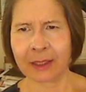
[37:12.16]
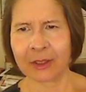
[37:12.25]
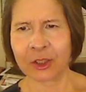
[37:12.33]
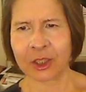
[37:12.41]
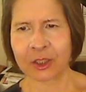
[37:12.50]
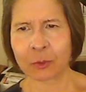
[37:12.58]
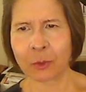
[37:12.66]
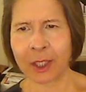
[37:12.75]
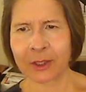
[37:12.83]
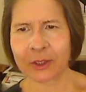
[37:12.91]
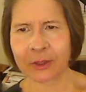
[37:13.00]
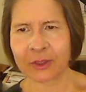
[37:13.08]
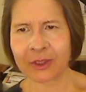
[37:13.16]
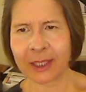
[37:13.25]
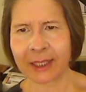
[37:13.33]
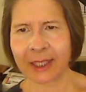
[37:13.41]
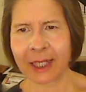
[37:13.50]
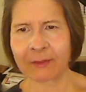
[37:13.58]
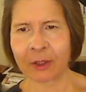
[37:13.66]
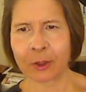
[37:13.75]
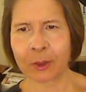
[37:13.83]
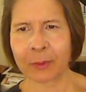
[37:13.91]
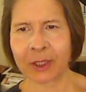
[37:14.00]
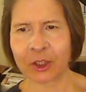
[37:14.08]
She just wants her son to have a
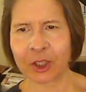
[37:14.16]
good penis.